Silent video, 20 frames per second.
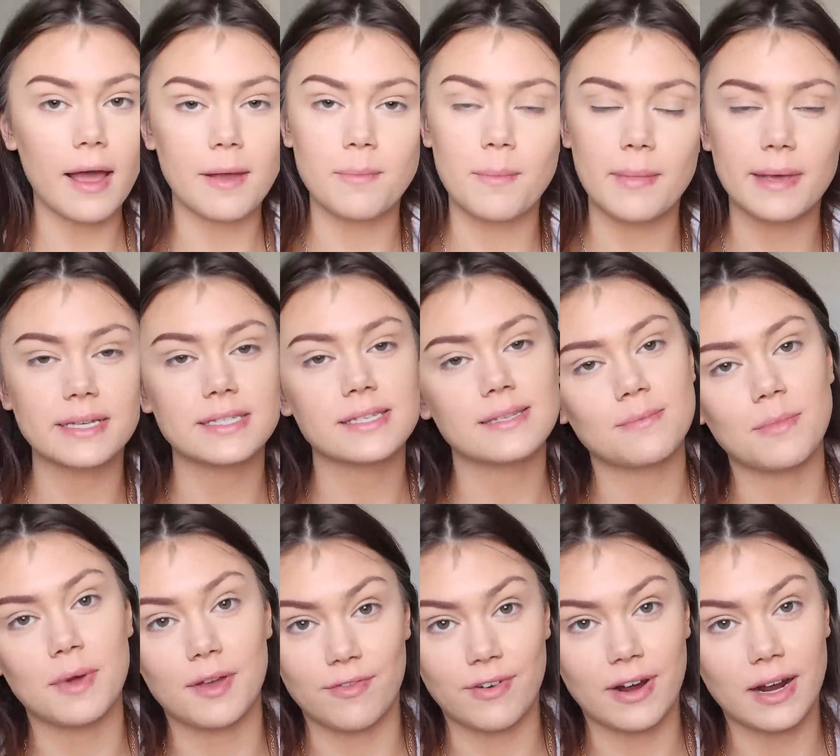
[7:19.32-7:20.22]
I miss
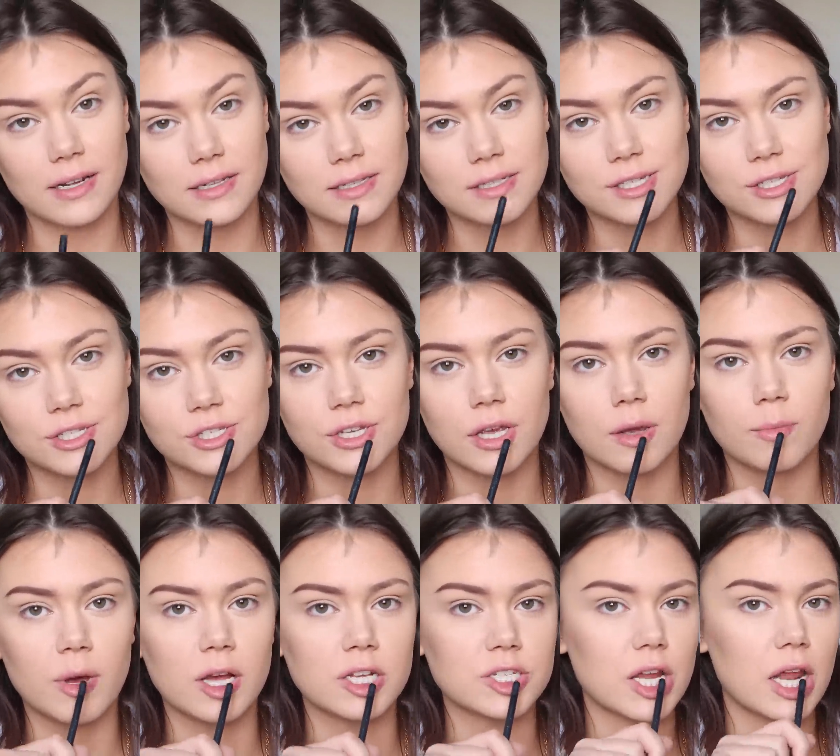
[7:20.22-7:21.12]
my friends so
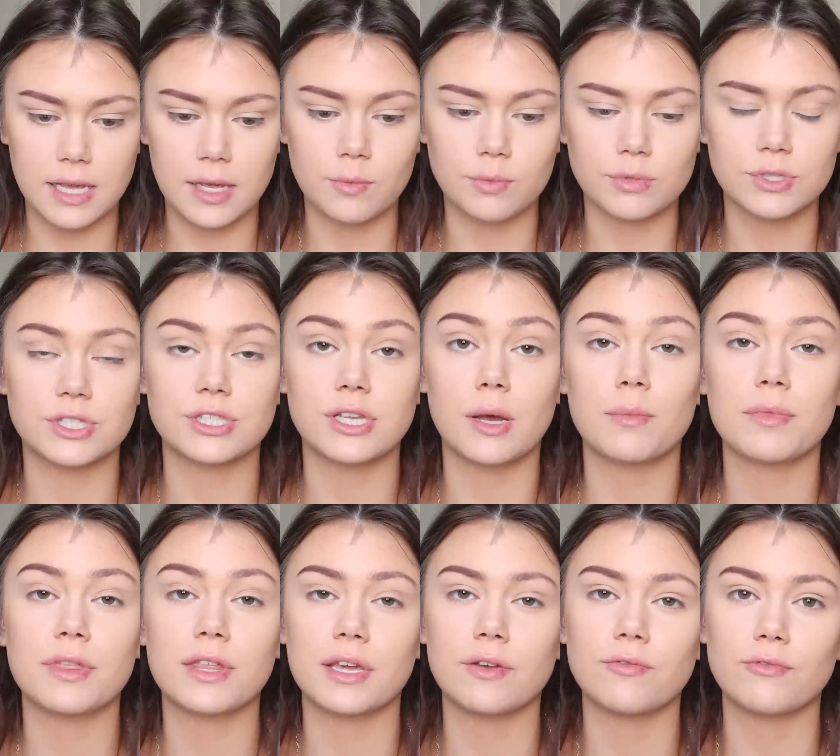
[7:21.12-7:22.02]
much. It was
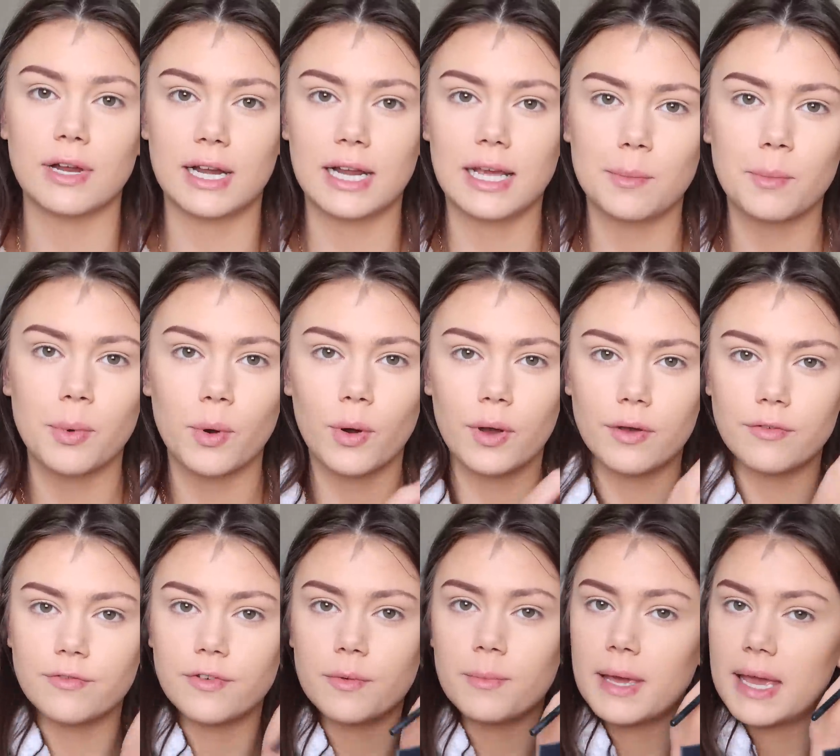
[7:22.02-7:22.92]
something really
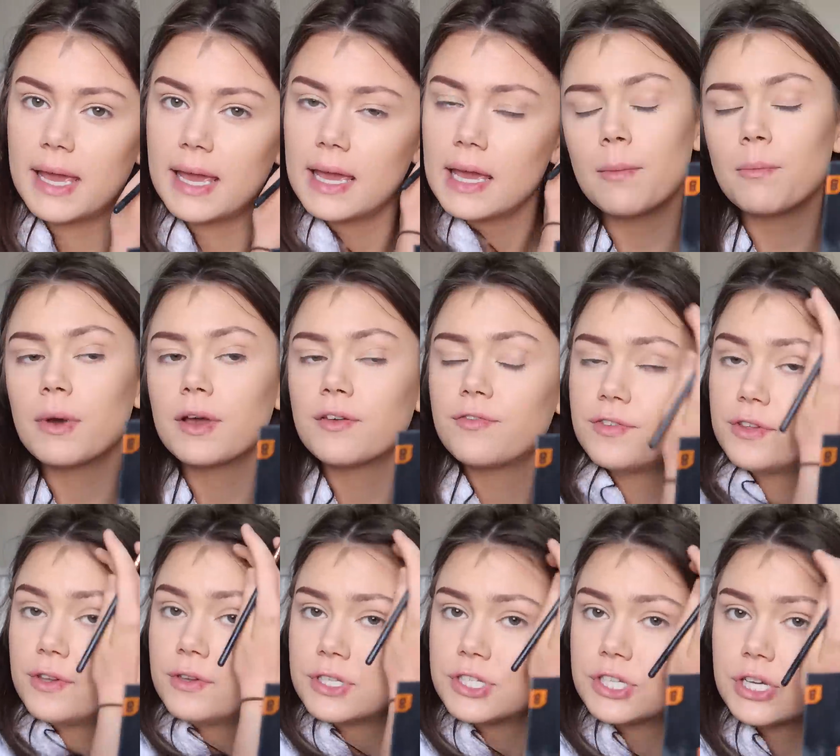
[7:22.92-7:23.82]
important for me and my
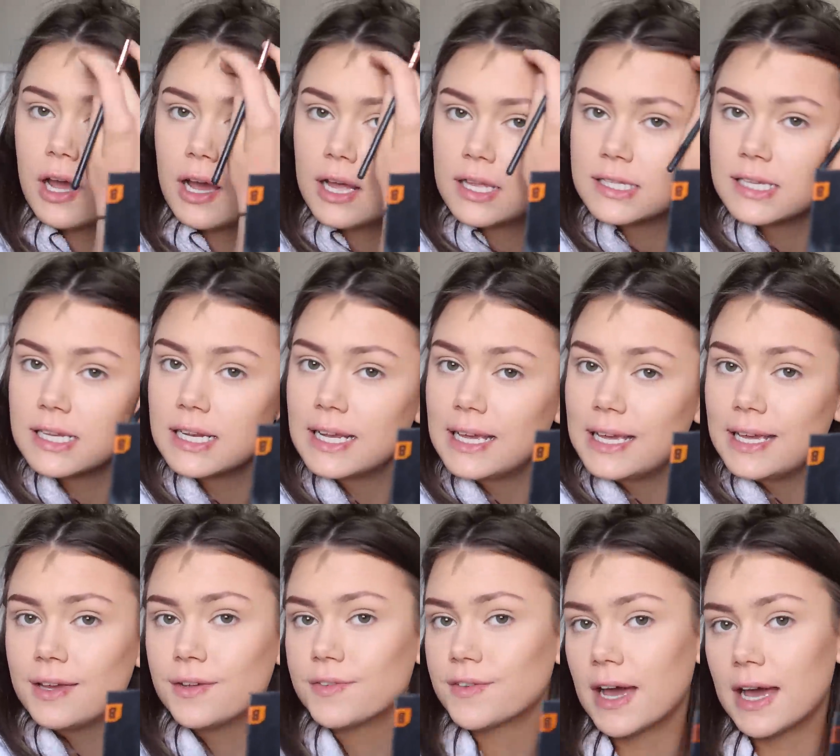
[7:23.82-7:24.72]
future to
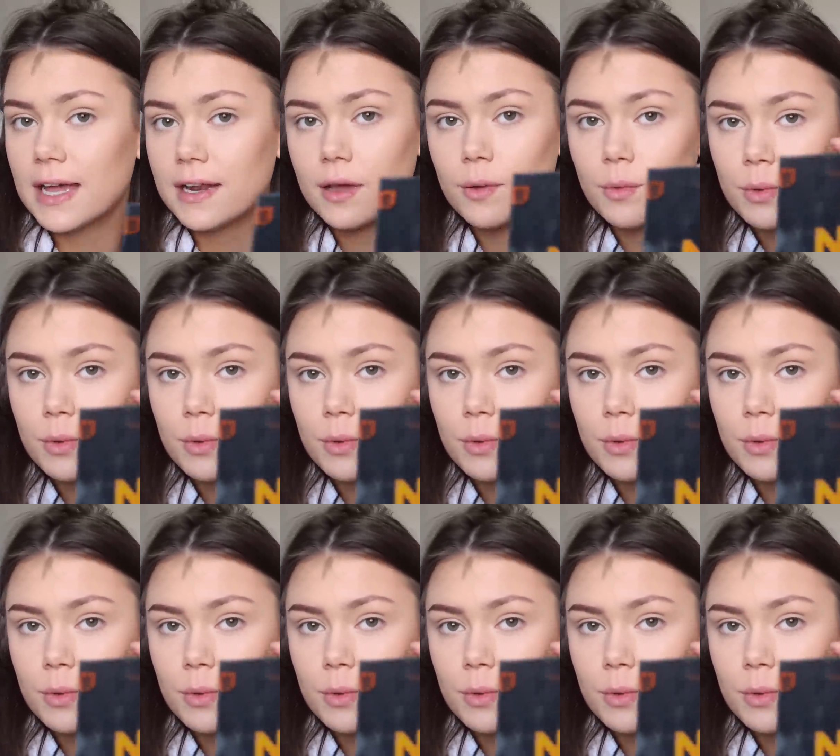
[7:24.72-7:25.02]
leave and